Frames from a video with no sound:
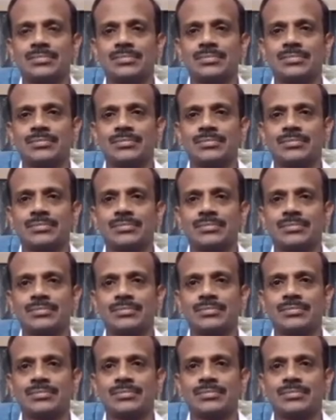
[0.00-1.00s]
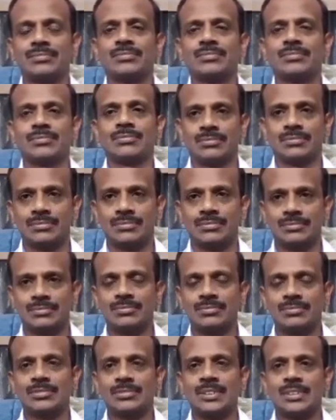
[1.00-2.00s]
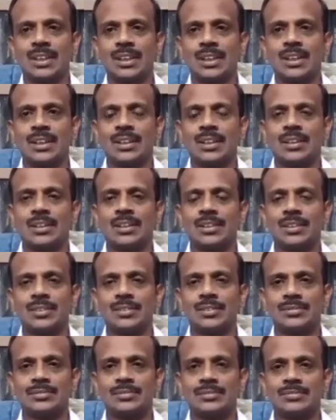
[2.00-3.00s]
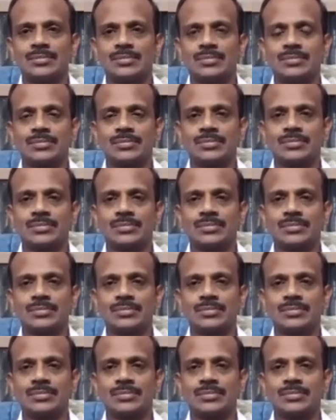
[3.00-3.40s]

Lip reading: The person shown says nothing.